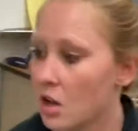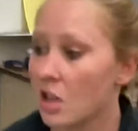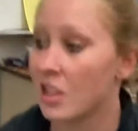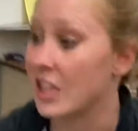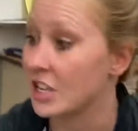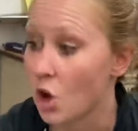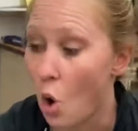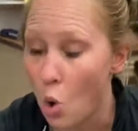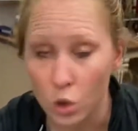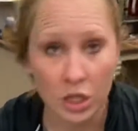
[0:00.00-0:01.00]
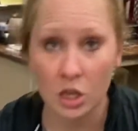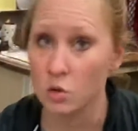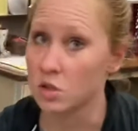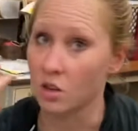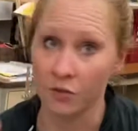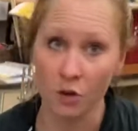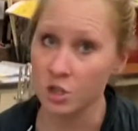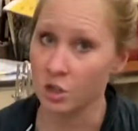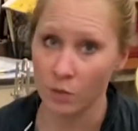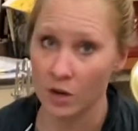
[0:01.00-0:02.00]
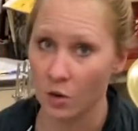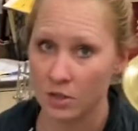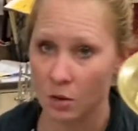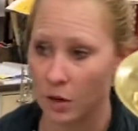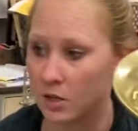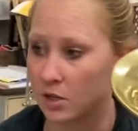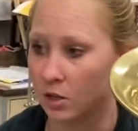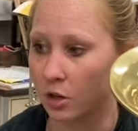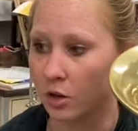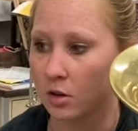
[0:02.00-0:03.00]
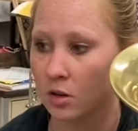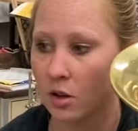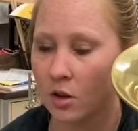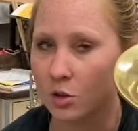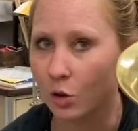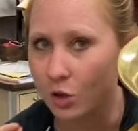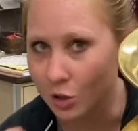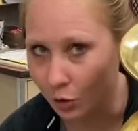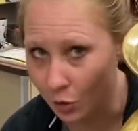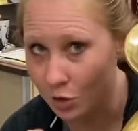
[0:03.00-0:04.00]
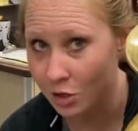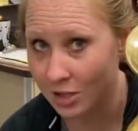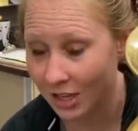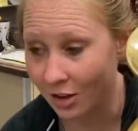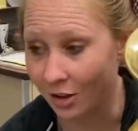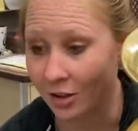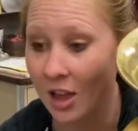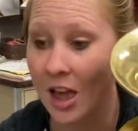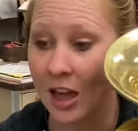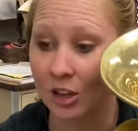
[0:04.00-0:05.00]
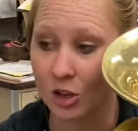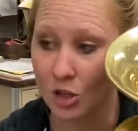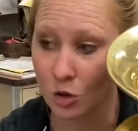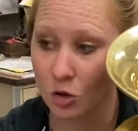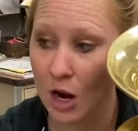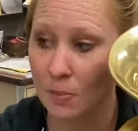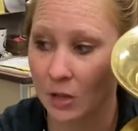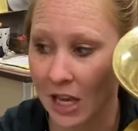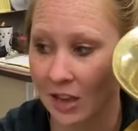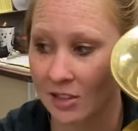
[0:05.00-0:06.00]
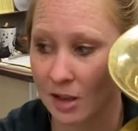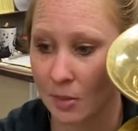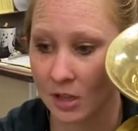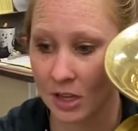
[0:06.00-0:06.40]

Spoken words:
These only use the first 3 notes that we just learned, so could you use your skill and could you try playing some of these